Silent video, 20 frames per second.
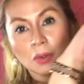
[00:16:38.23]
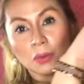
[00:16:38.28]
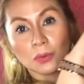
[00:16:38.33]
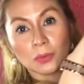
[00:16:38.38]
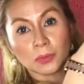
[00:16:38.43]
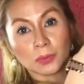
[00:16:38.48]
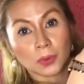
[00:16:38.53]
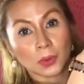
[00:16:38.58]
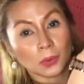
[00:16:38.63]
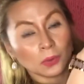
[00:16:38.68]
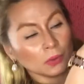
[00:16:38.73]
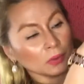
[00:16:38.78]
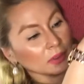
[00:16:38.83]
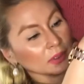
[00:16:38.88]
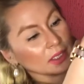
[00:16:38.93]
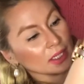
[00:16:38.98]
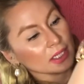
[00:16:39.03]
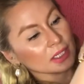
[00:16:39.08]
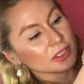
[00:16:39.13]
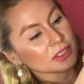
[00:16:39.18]
roll
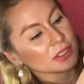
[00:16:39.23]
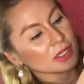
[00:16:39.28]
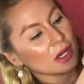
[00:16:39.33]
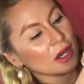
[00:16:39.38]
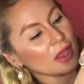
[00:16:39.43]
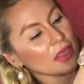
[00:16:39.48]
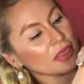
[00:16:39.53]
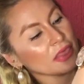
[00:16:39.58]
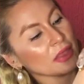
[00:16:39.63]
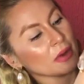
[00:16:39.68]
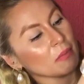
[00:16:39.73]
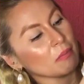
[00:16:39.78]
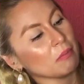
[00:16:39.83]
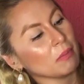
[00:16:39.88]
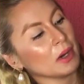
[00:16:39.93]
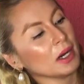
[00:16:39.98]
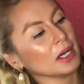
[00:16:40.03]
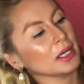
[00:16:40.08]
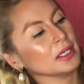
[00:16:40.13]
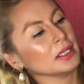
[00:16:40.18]
this on the
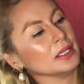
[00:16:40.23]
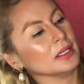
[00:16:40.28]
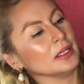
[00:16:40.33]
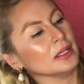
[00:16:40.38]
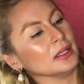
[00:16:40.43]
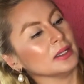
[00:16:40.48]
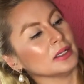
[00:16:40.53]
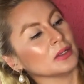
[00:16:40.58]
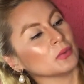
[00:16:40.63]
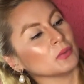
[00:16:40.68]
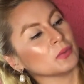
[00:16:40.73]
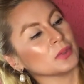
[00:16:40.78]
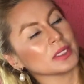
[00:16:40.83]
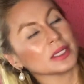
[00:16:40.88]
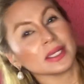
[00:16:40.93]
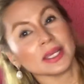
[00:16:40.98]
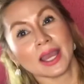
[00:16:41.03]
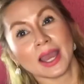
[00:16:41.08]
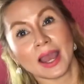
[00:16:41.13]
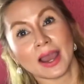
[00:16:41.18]
bun that we
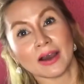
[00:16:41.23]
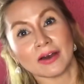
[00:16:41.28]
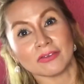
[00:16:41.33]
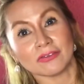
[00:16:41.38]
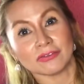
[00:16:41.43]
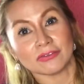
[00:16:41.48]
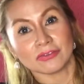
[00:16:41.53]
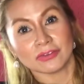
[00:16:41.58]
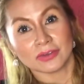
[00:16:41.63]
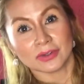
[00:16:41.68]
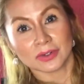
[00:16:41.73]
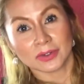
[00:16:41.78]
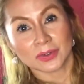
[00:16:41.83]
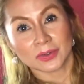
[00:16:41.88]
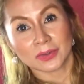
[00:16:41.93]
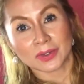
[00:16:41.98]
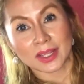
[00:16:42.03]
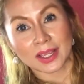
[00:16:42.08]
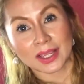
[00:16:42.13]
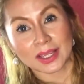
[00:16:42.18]
have
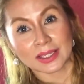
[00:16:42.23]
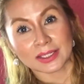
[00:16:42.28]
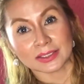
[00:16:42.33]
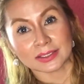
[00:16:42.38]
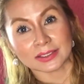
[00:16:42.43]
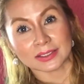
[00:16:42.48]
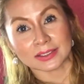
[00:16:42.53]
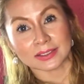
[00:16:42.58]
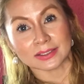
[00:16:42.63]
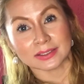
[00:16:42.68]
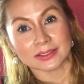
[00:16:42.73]
created.